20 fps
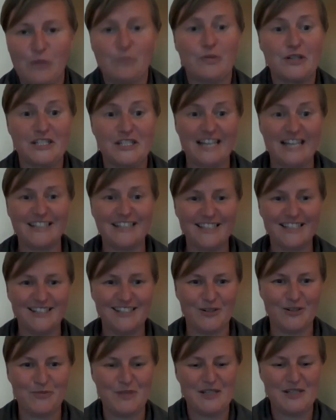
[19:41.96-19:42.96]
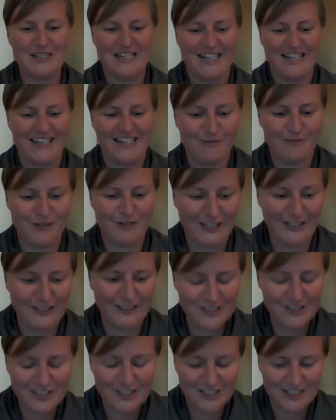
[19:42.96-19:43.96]
present or be anyone
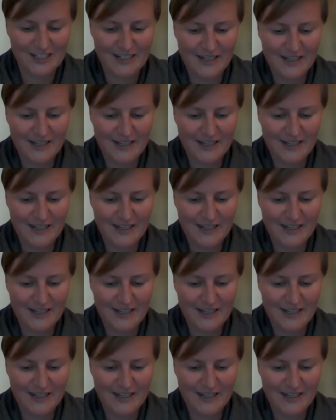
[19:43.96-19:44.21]
else.